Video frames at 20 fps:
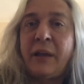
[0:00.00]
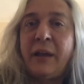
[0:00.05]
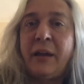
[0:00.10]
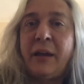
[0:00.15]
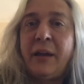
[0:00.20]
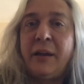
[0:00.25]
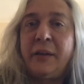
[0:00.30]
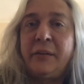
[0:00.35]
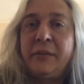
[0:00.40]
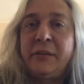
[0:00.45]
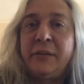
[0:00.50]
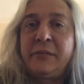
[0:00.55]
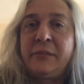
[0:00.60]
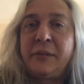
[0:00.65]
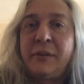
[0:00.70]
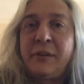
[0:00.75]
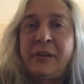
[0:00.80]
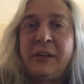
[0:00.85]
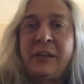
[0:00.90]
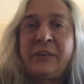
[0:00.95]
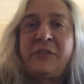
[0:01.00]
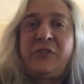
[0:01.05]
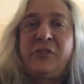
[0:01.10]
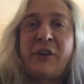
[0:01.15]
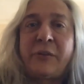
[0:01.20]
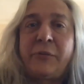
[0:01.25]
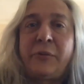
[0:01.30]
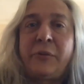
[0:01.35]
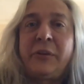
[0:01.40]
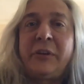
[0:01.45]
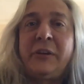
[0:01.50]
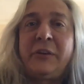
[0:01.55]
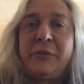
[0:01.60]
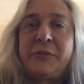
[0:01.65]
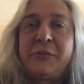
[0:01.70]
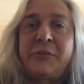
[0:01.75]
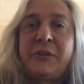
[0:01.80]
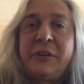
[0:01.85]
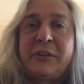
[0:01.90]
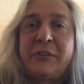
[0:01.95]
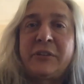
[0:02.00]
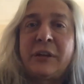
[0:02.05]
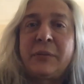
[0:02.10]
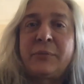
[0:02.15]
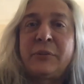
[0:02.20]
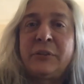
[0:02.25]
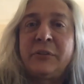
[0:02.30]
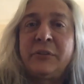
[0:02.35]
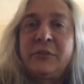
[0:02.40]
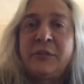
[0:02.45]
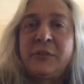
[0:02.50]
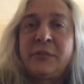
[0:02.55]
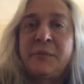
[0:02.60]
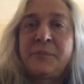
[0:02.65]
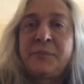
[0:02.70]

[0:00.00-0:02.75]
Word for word: and get general industry acceptance